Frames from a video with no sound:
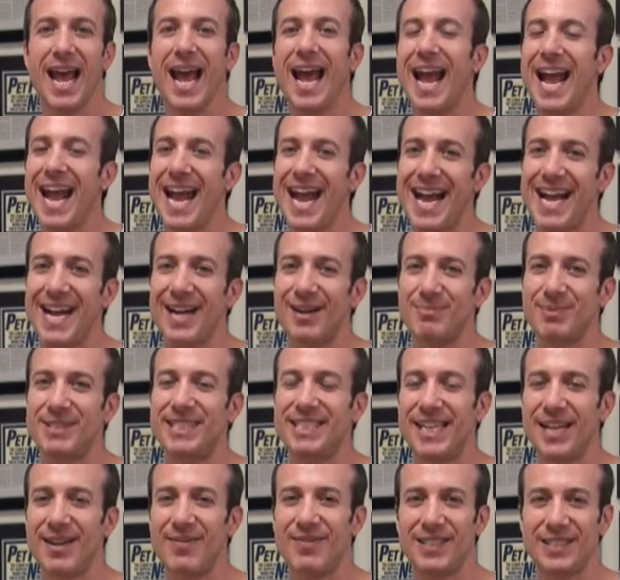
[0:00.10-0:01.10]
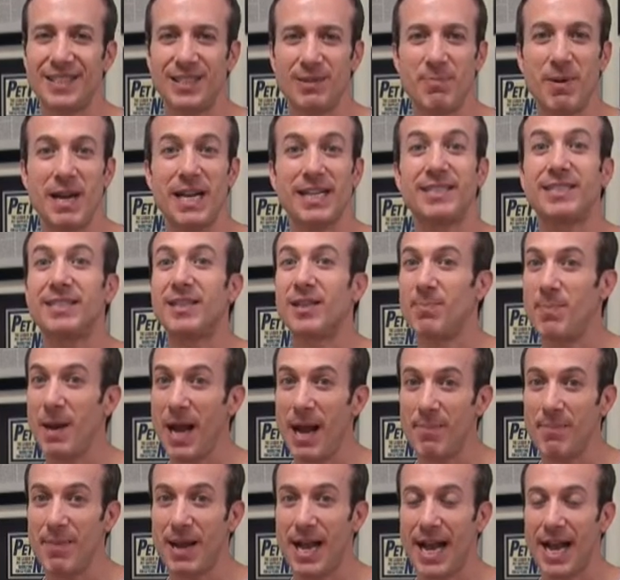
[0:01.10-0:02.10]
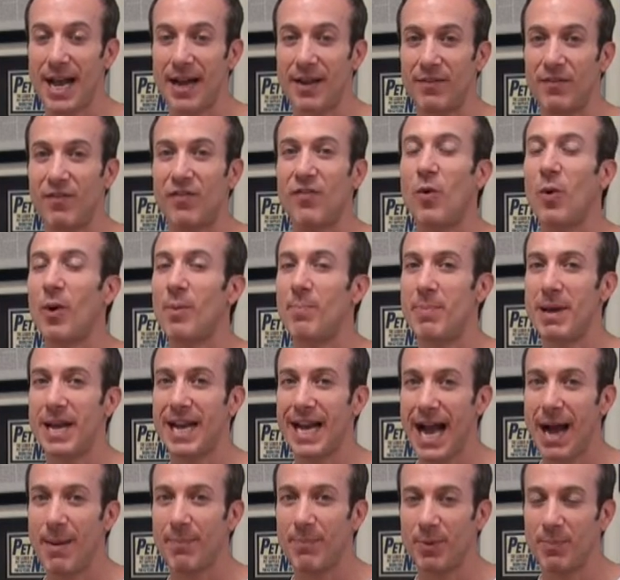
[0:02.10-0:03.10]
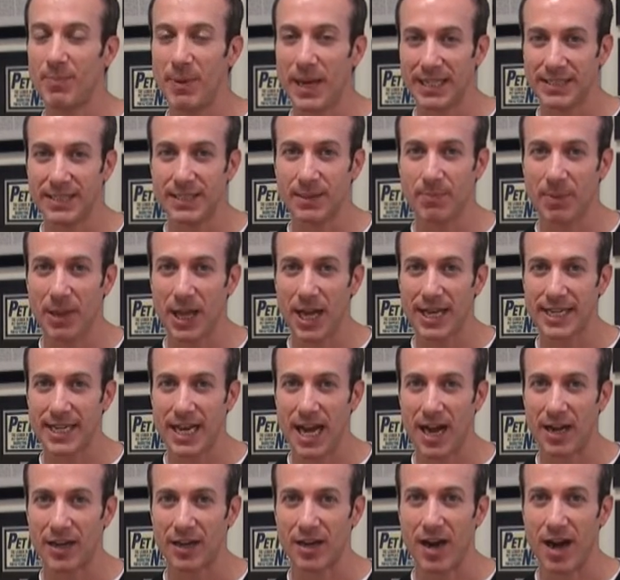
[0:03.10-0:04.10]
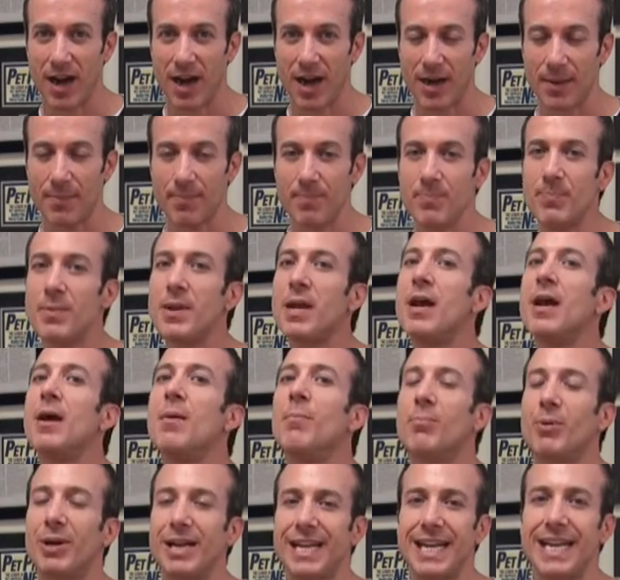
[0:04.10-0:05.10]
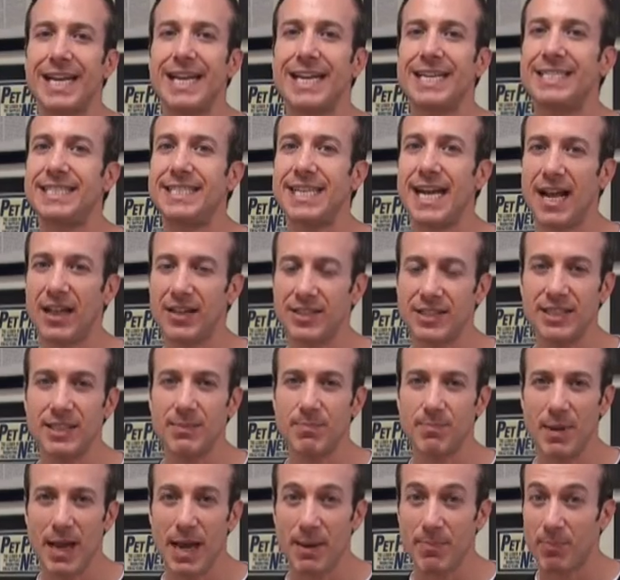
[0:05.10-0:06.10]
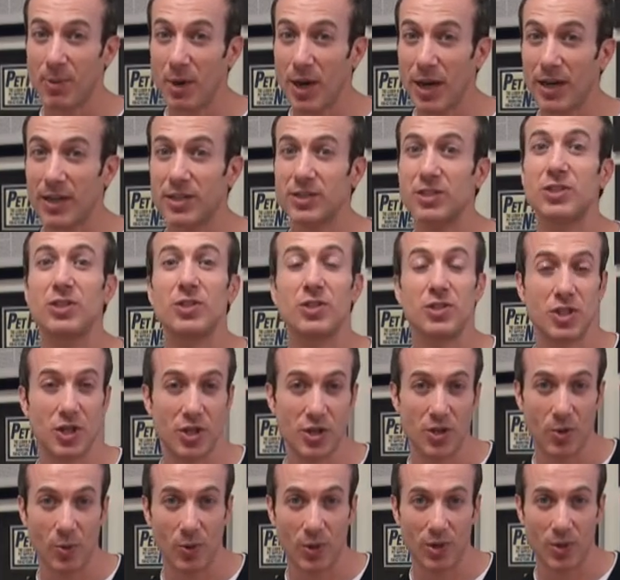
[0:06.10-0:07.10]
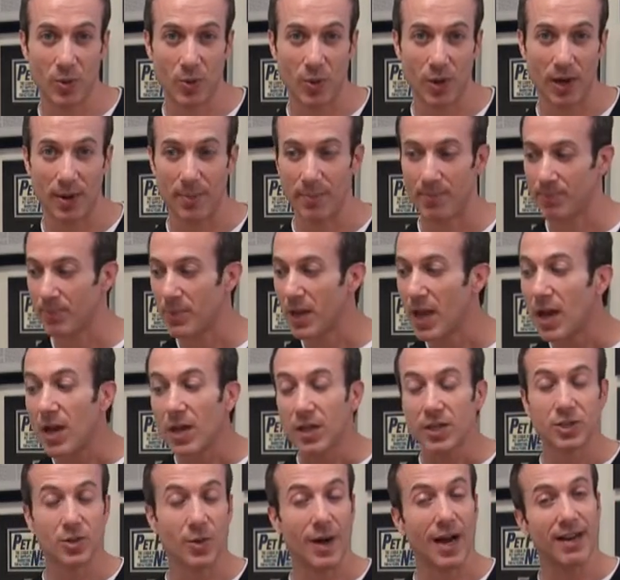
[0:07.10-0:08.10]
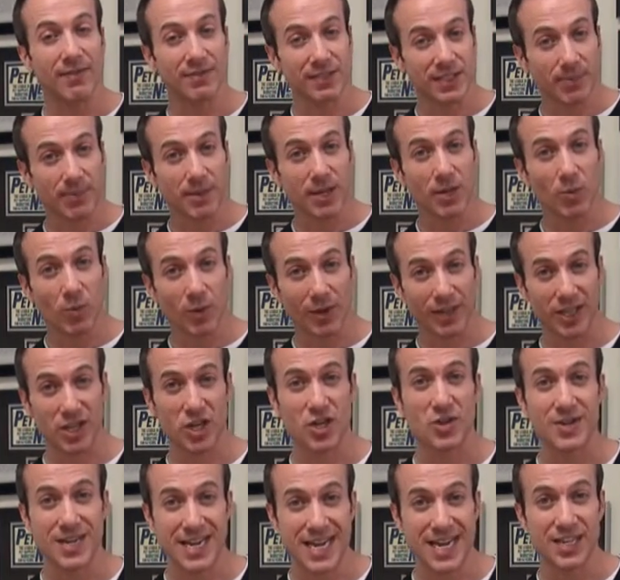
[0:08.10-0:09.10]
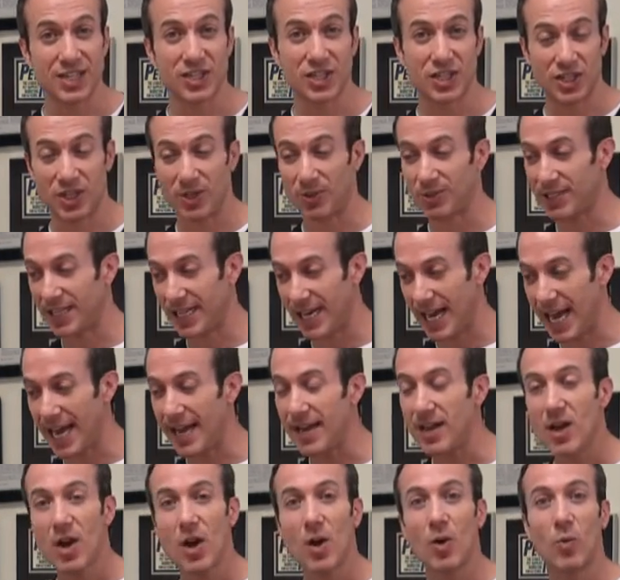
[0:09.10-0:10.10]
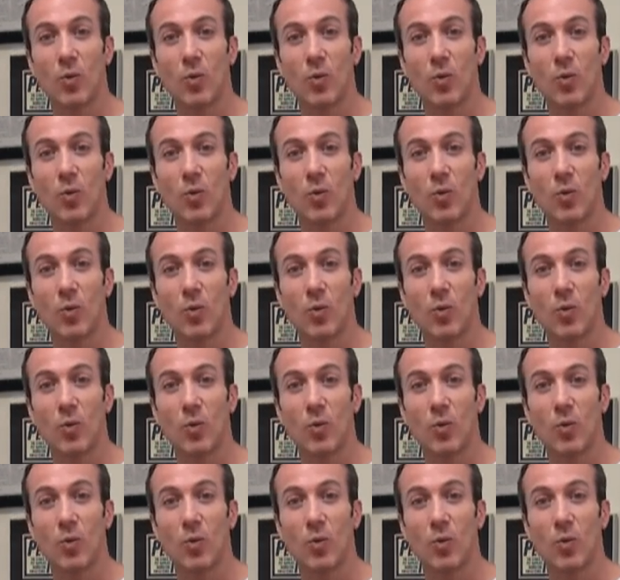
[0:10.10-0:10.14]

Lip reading: Hey, I'm Steven Spitz, the Pet Man for BigApplePetSupply.com, bringing intelligent pet products to your door. So I have something really unique to show today,